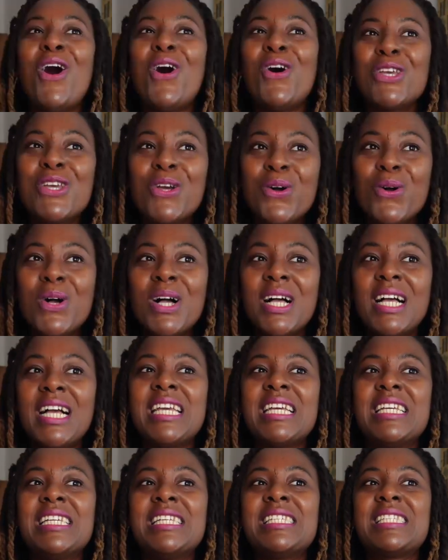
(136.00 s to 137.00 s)
Oyo
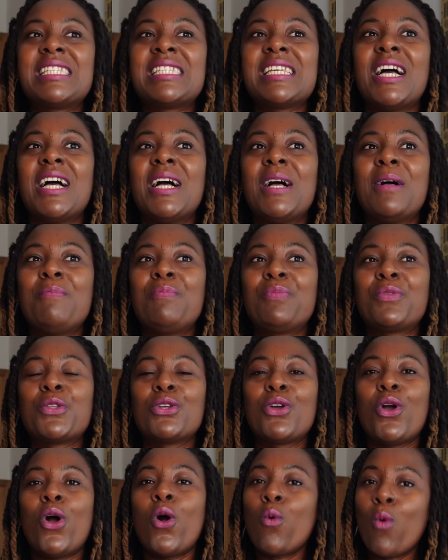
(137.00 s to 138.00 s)
is
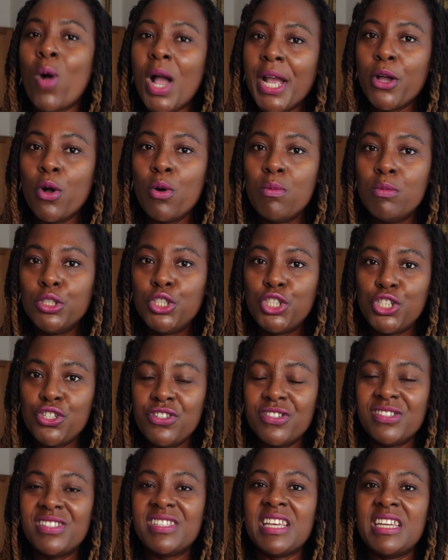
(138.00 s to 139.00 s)
quite
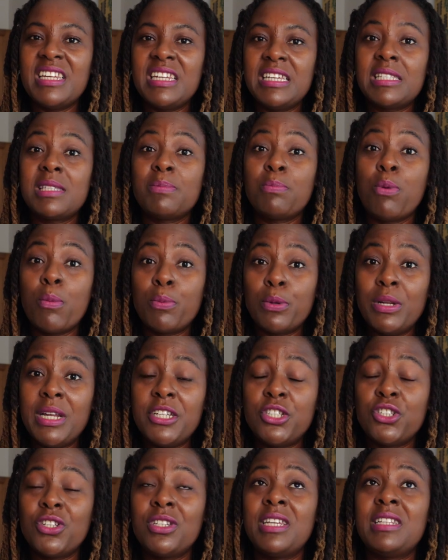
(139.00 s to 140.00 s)
homogeneous in its
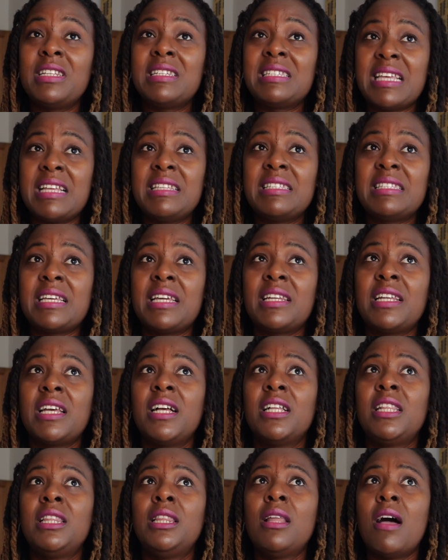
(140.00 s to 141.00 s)
population, in the sense that
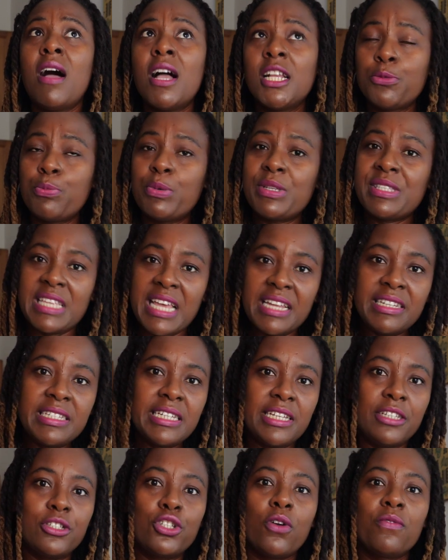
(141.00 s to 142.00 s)
a large
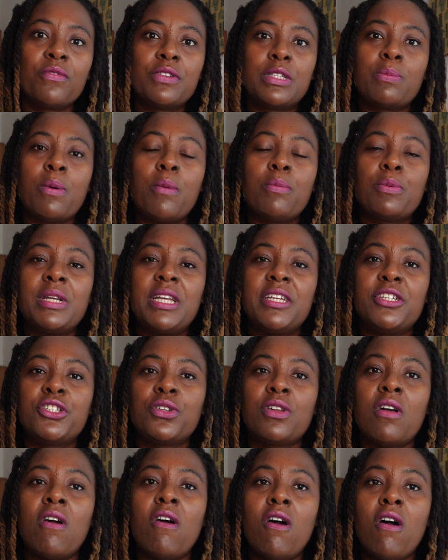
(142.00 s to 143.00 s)
percentage of its
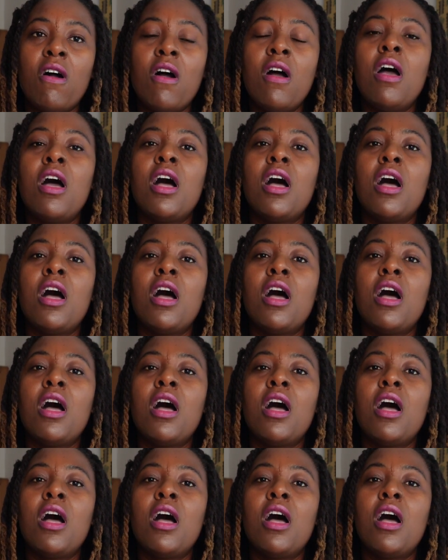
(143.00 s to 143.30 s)
population are